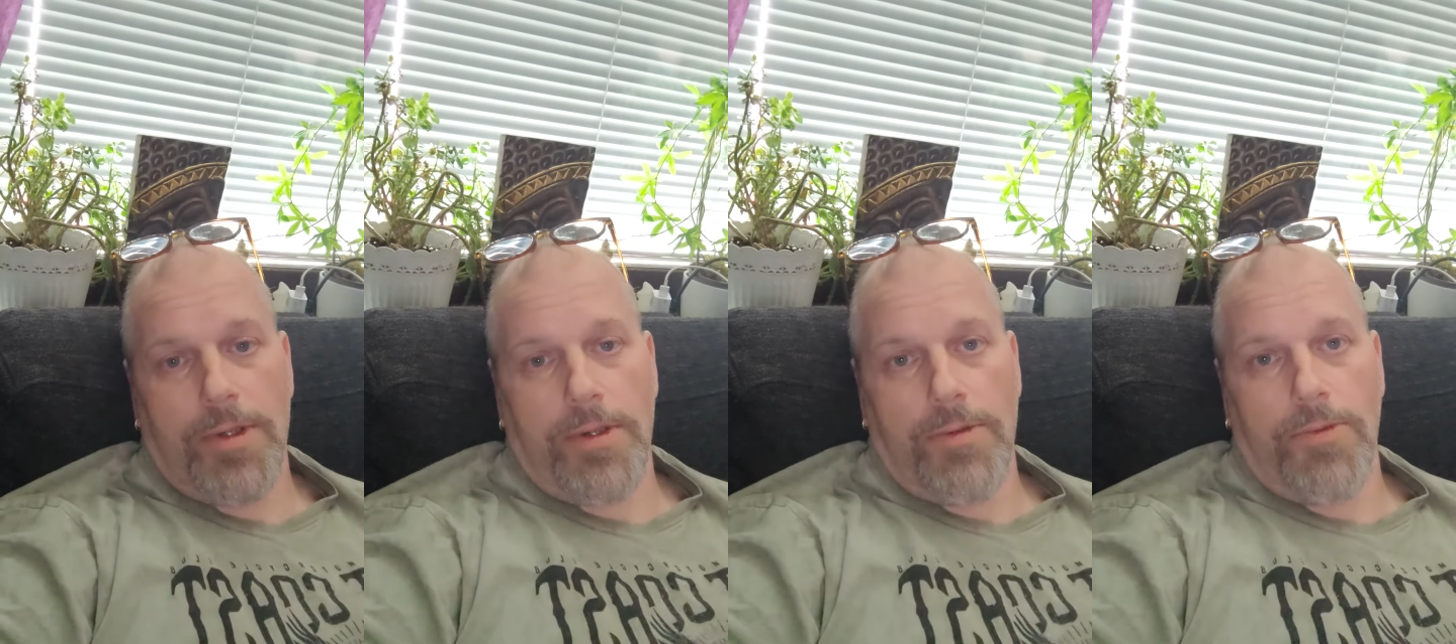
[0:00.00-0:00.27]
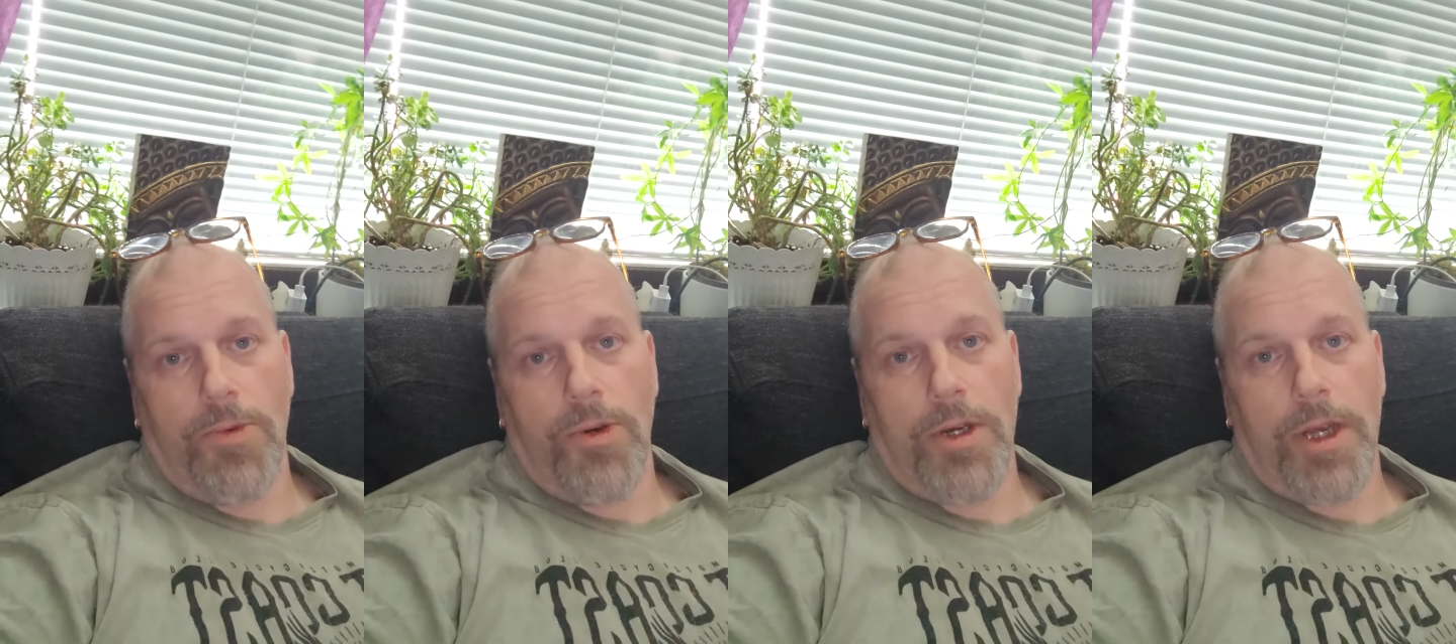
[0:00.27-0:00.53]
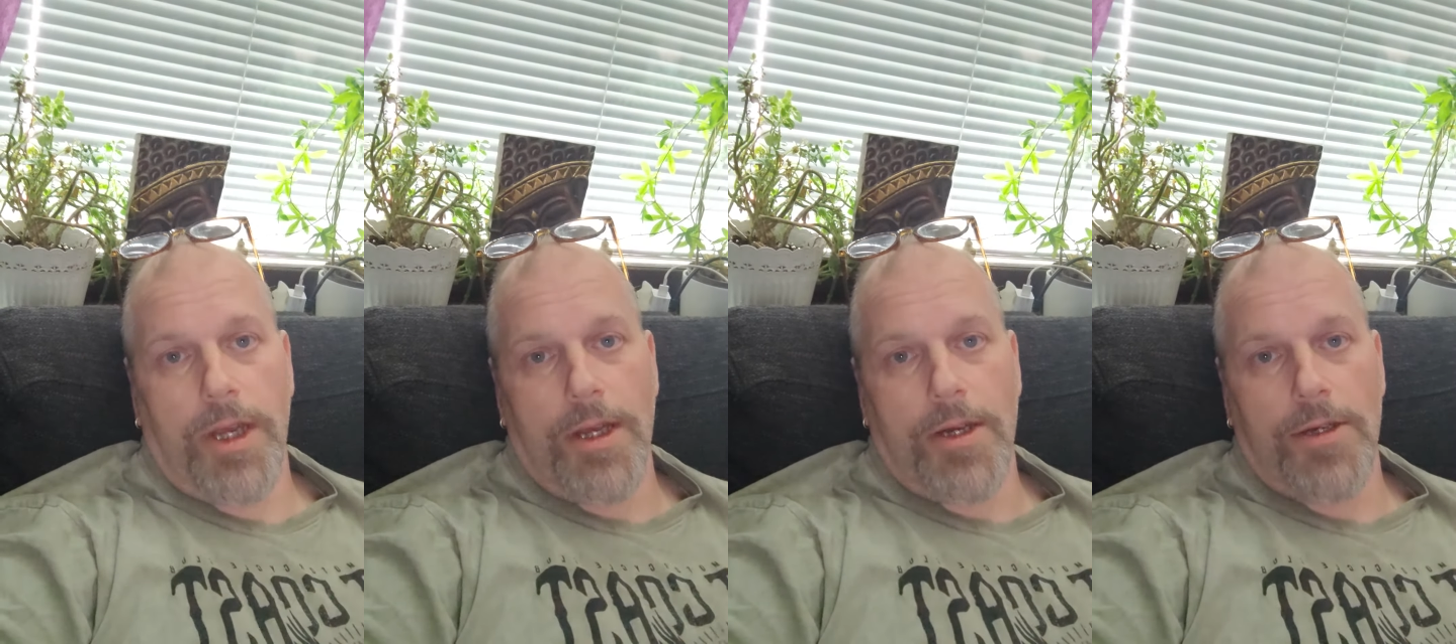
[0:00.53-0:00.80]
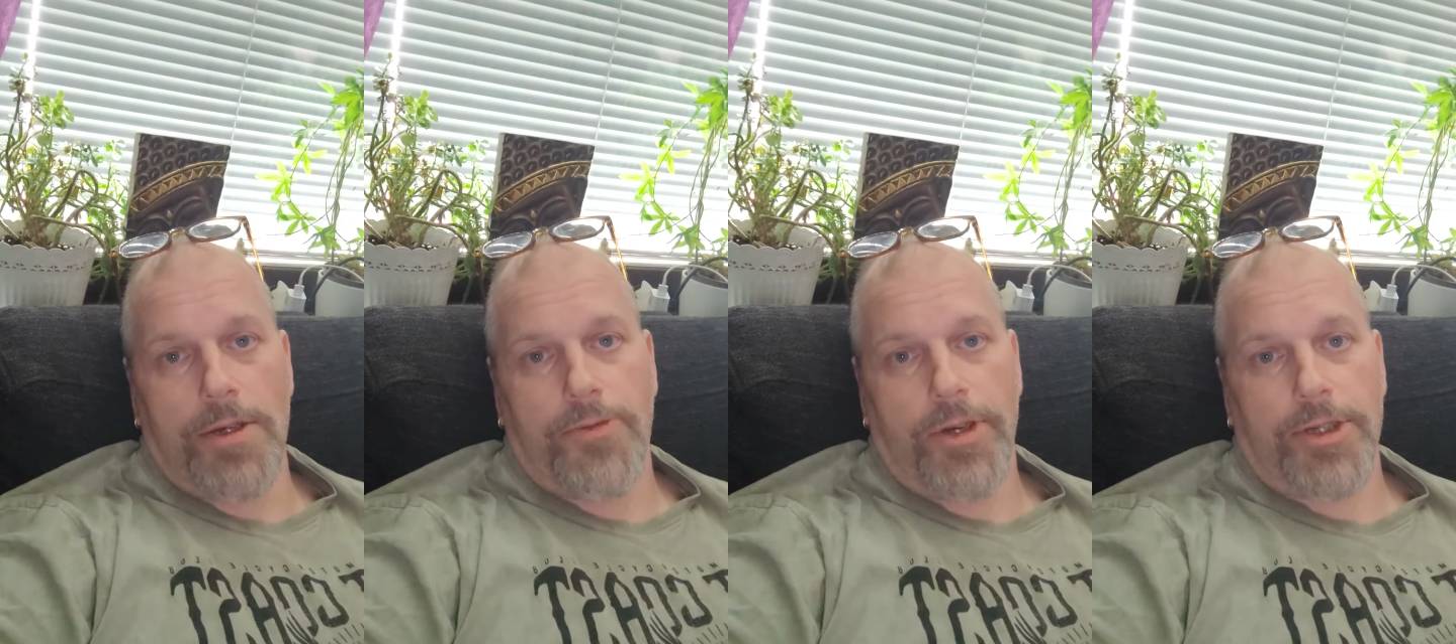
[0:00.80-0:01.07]
walking
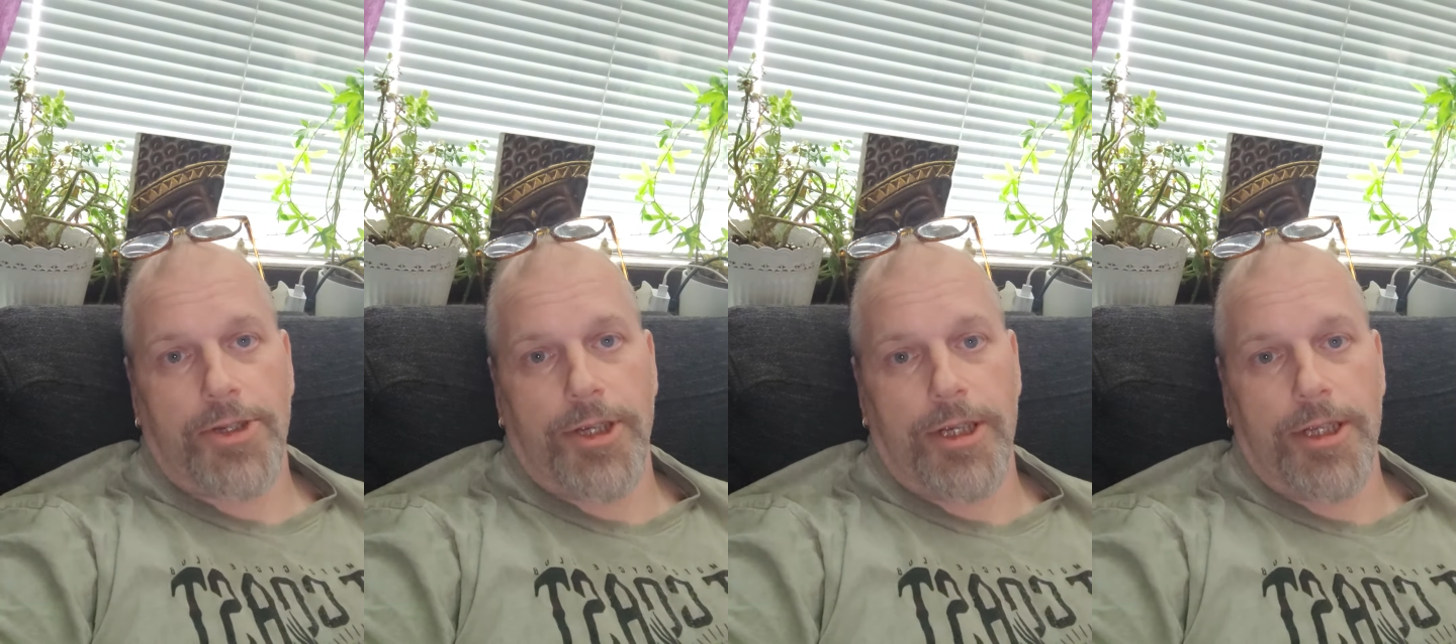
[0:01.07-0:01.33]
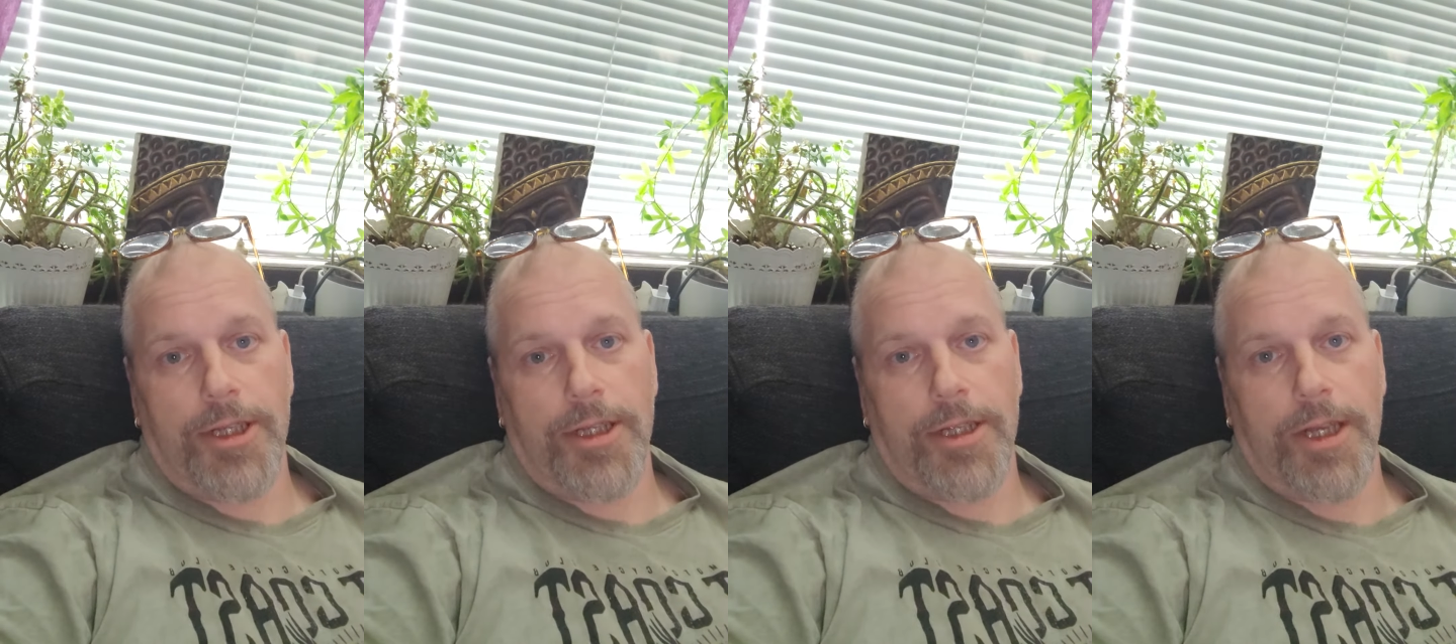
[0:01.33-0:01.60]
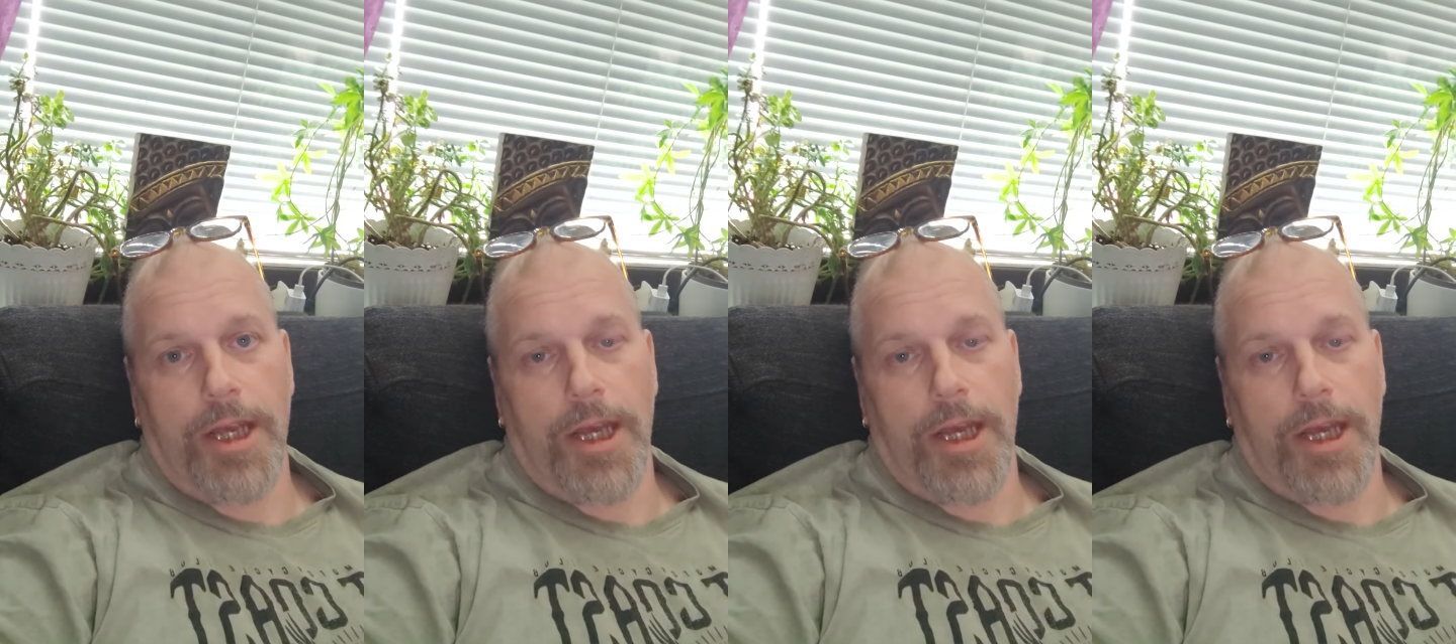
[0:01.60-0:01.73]
on crutches